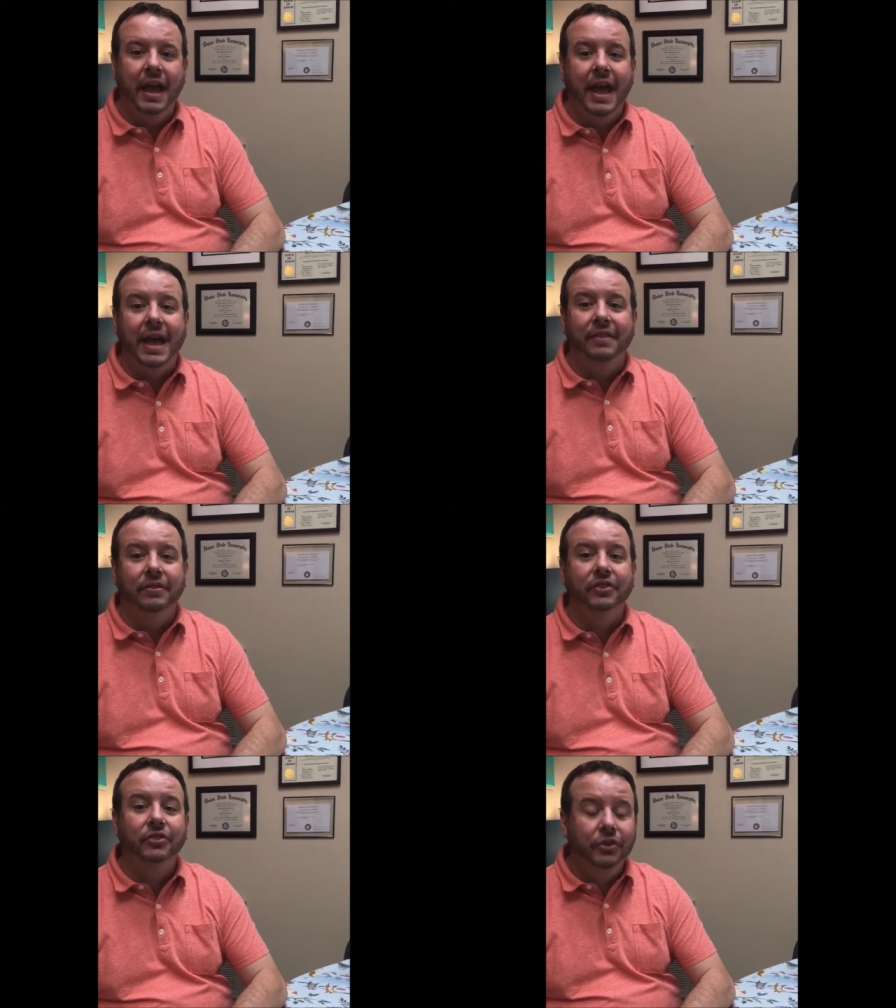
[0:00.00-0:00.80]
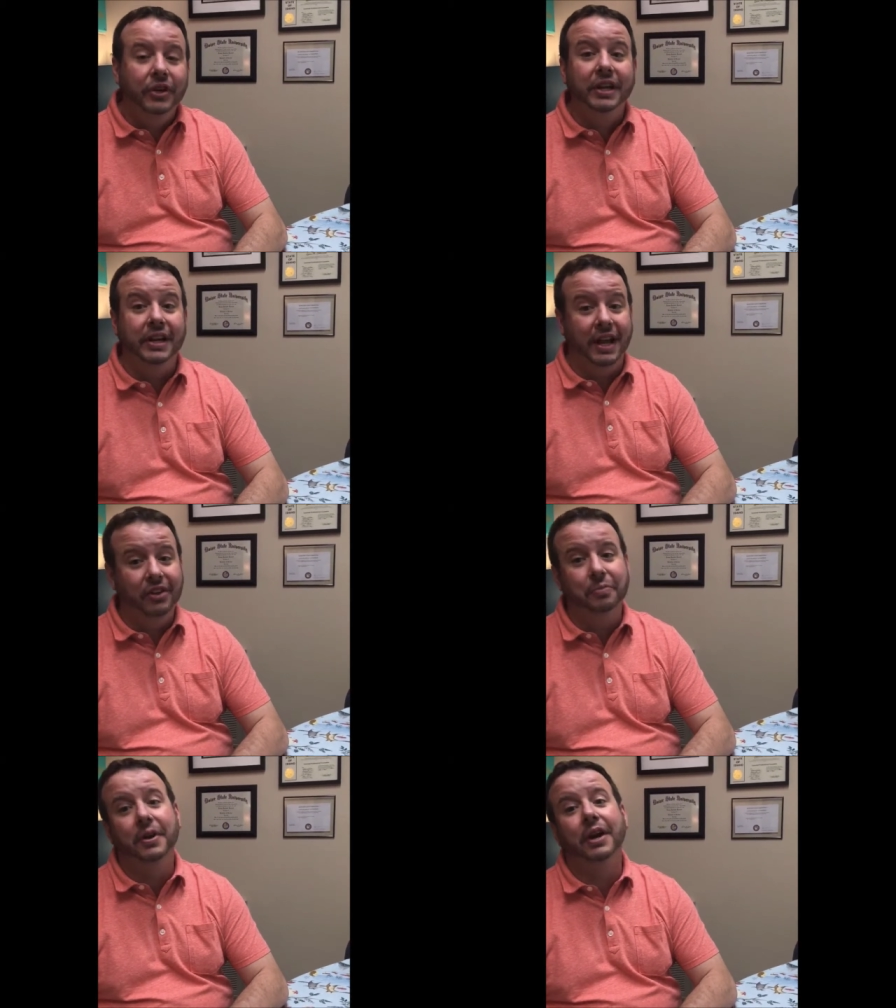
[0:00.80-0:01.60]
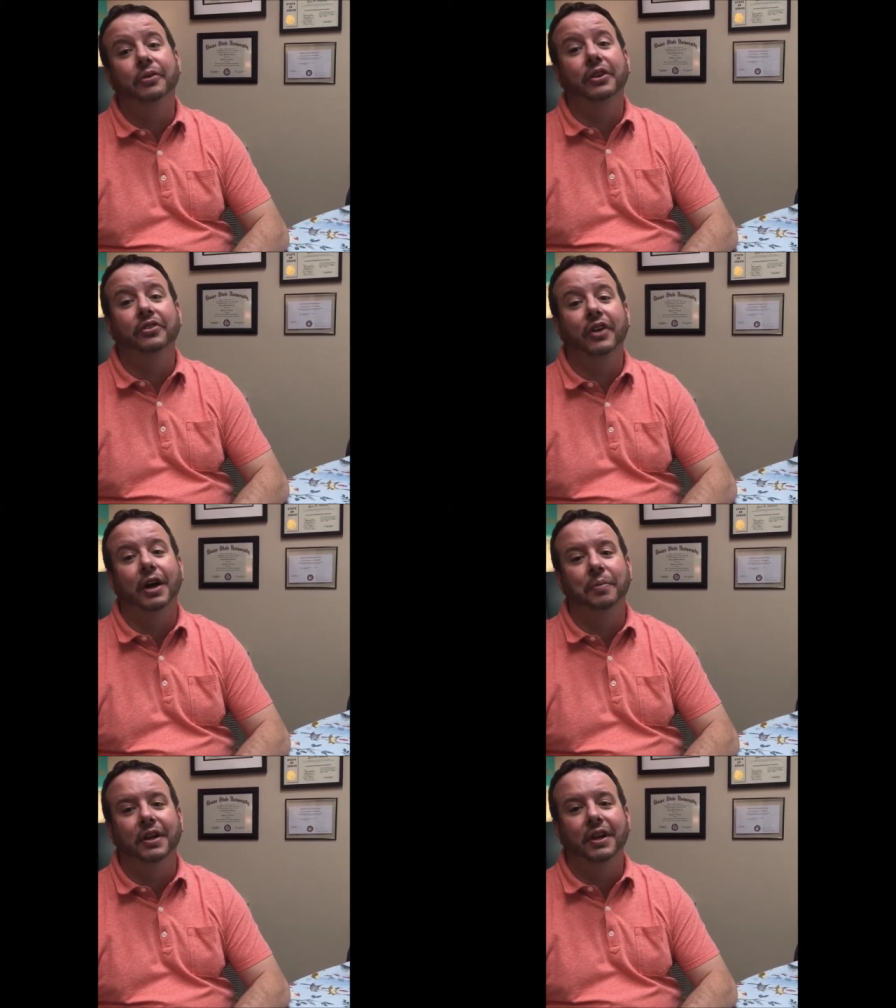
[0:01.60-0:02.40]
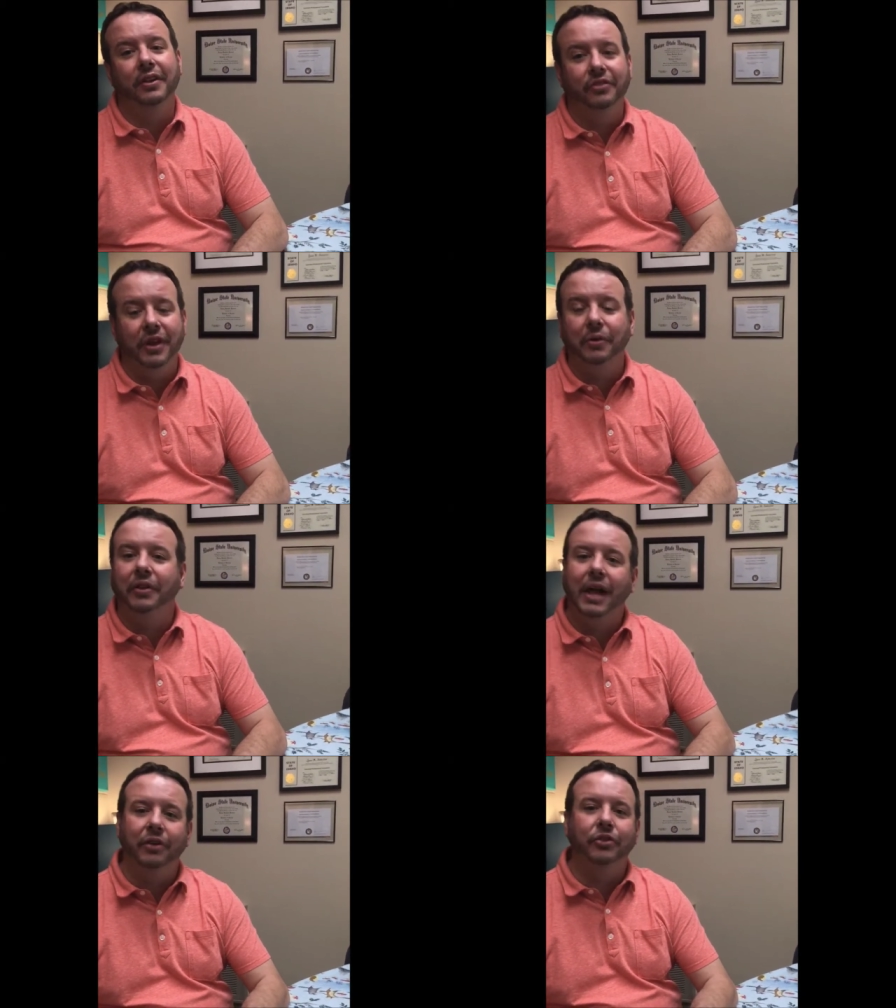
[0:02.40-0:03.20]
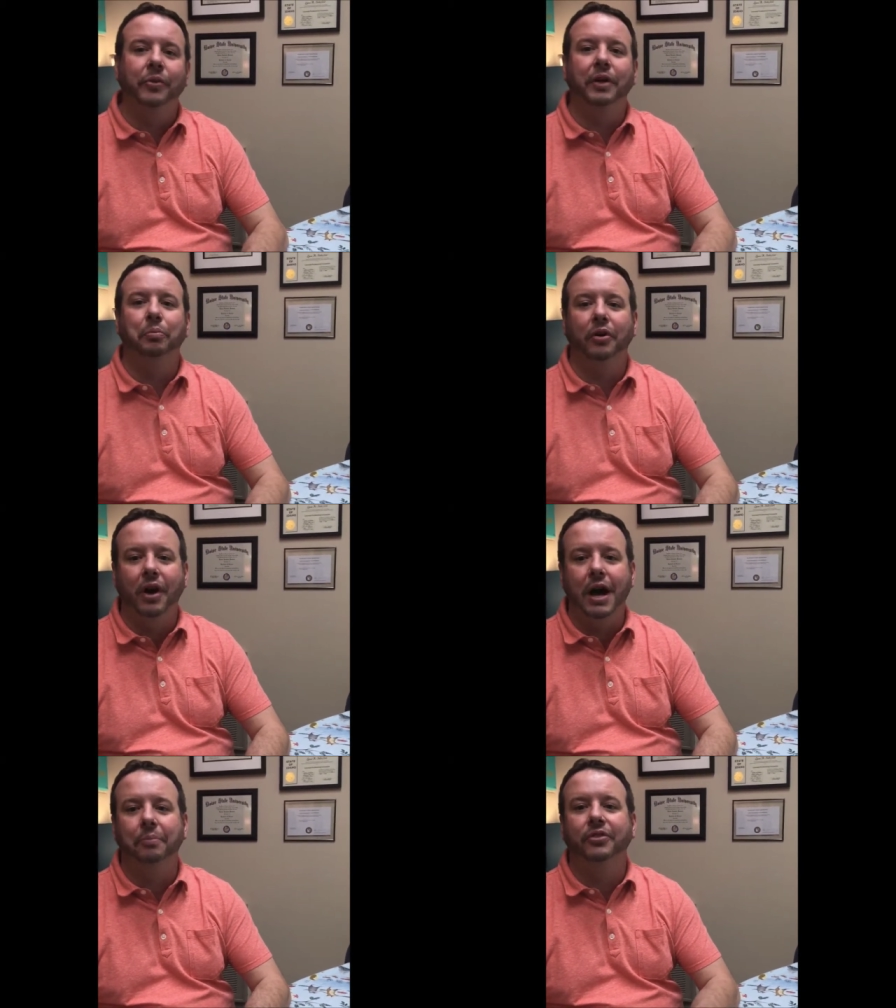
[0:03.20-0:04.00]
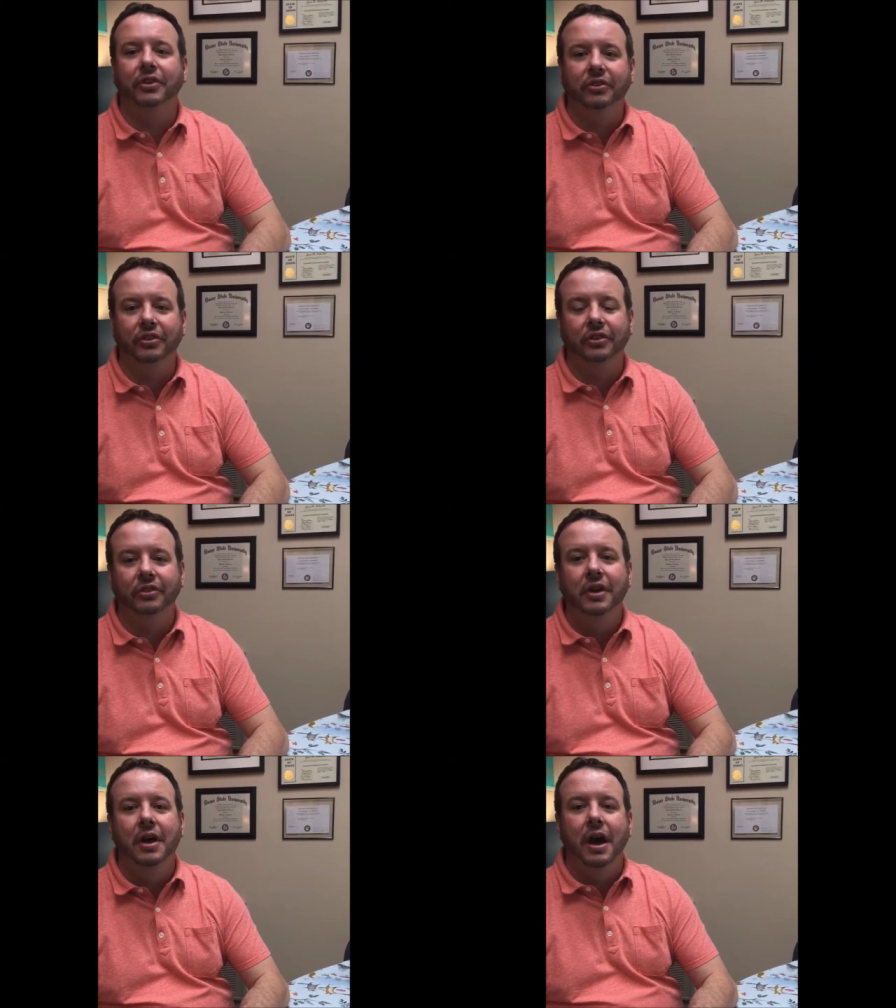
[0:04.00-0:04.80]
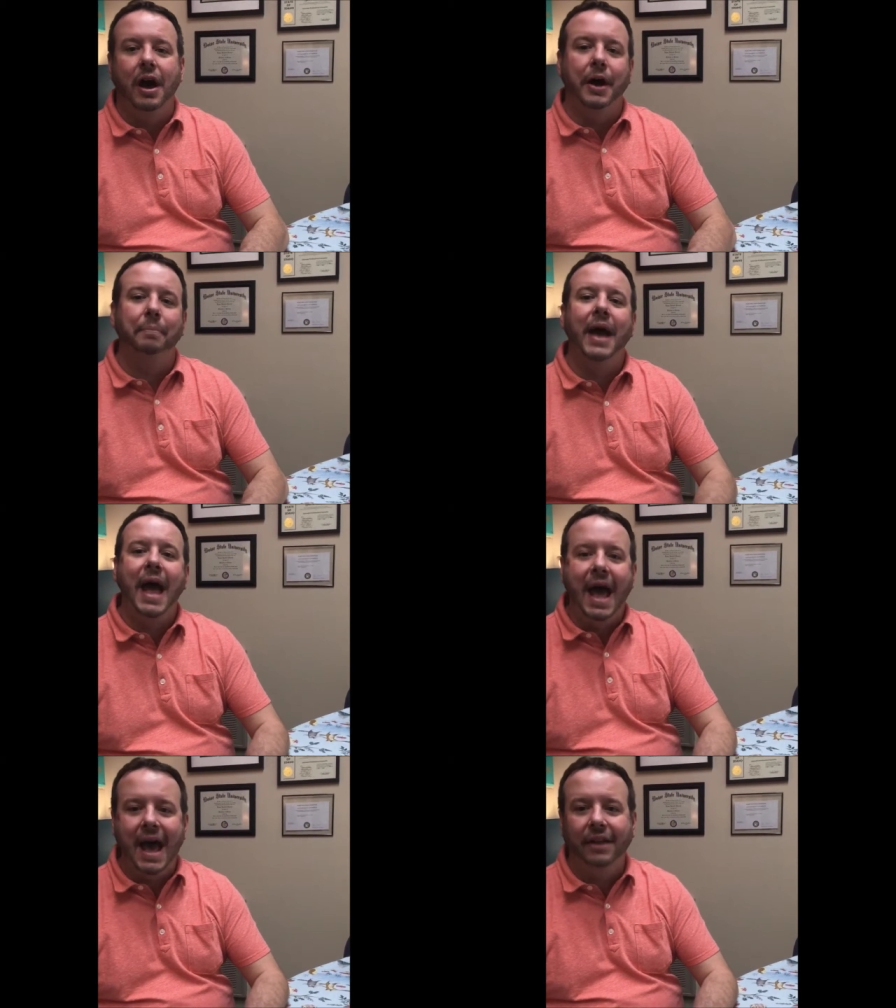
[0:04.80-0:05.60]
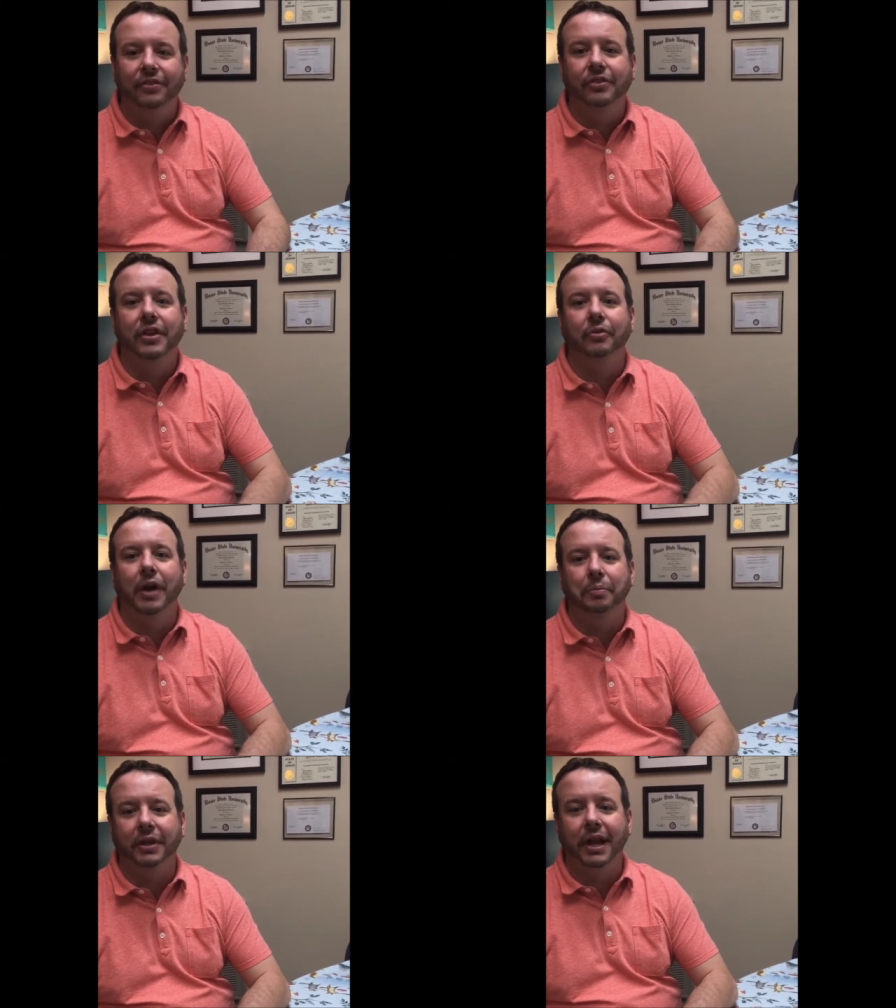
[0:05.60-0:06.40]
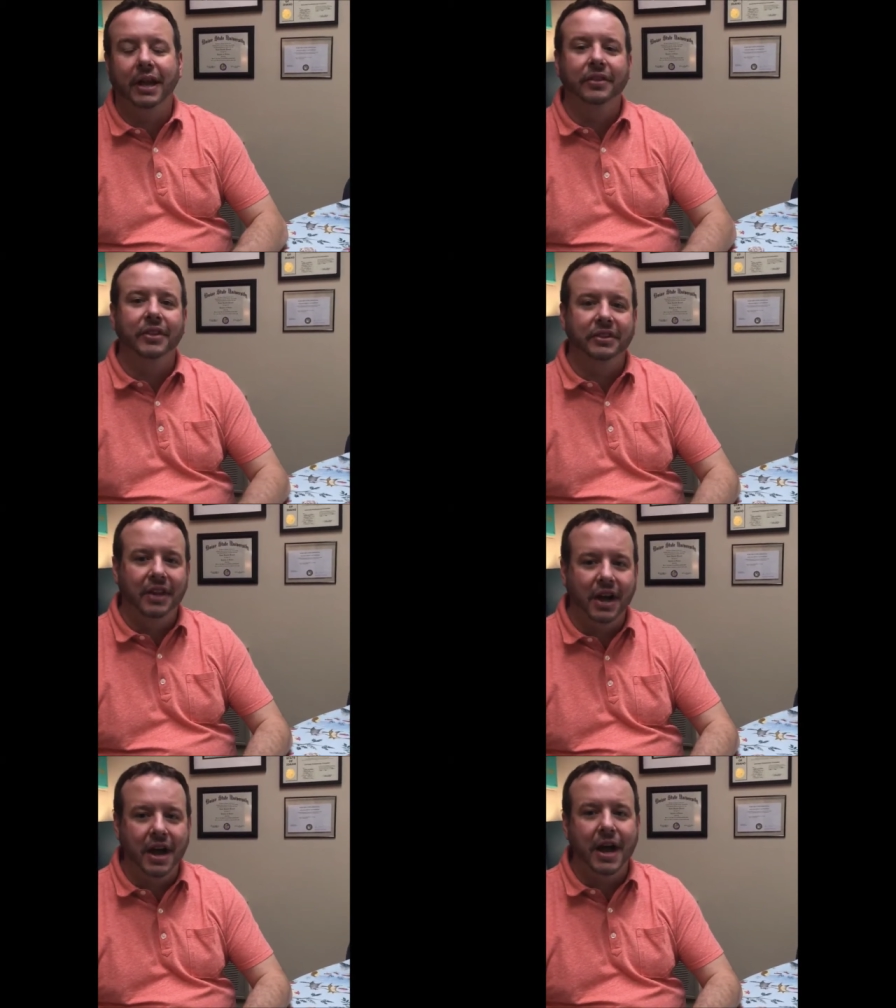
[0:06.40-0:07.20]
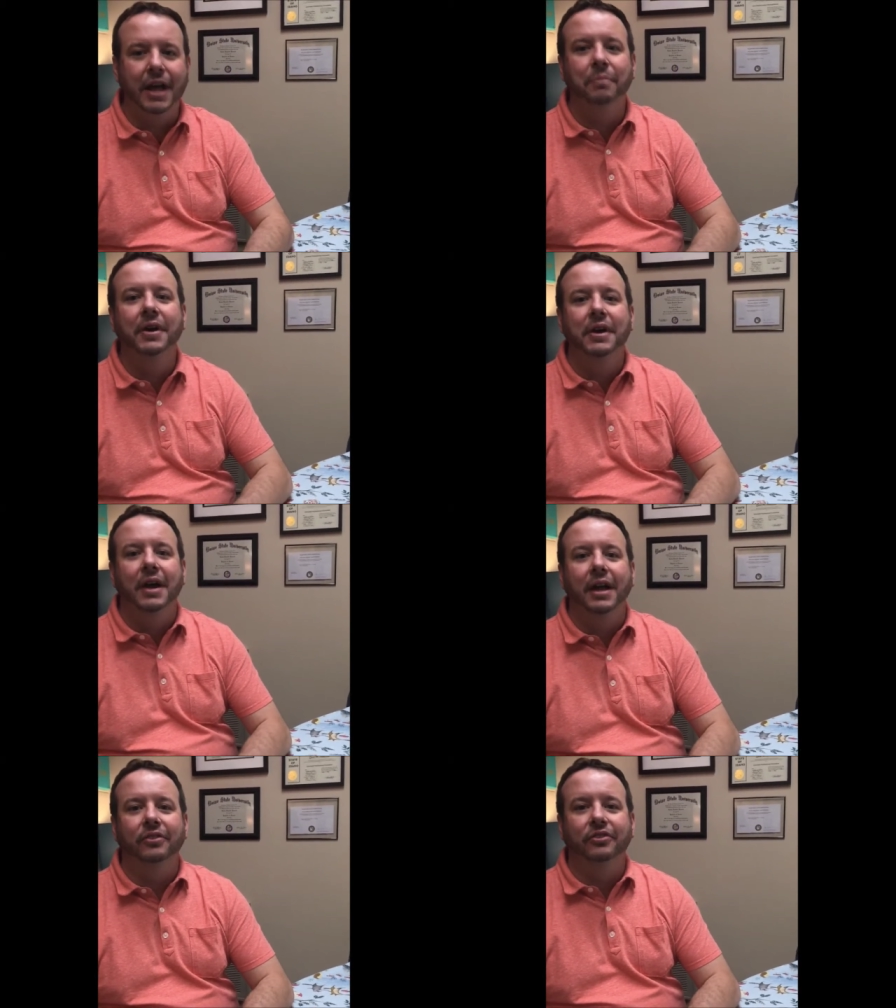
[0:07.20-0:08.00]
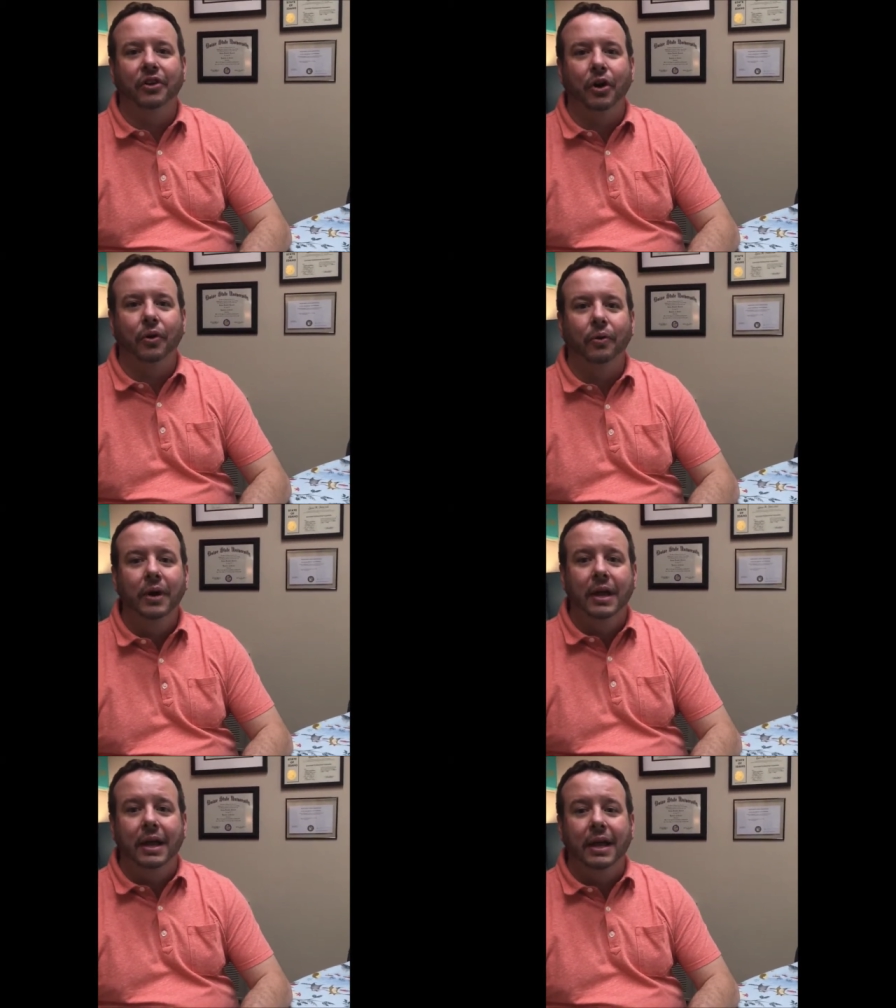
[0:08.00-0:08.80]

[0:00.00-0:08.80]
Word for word: And the student engagement I really saw because they were allowed to wear props such as um, hats that replicated the time. And so